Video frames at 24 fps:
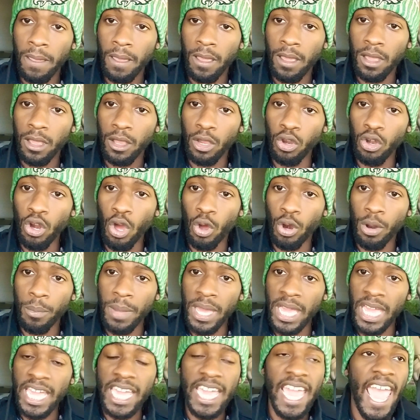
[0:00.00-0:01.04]
You know what I
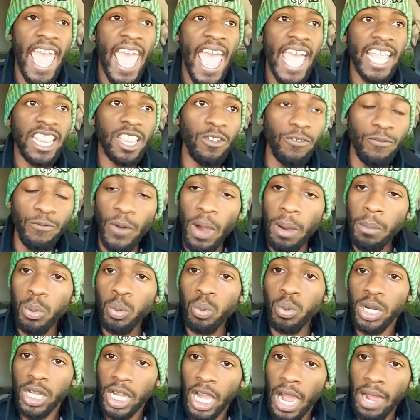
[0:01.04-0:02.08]
mean? Had the fumble
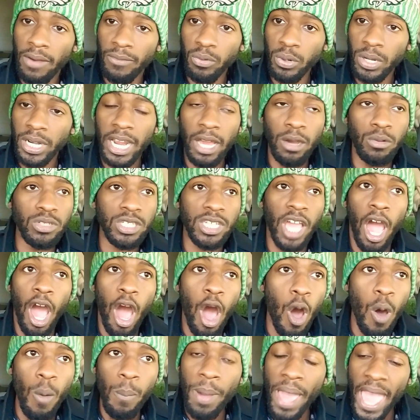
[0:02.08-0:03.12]
recovery that was
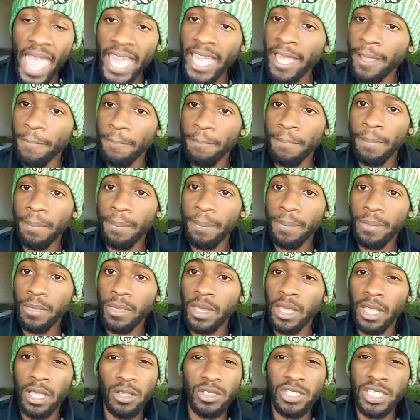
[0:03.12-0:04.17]
called back.
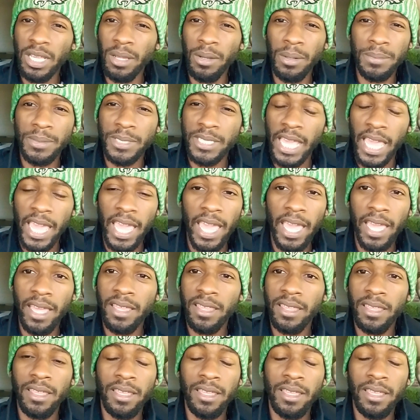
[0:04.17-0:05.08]
You see what I'm saying?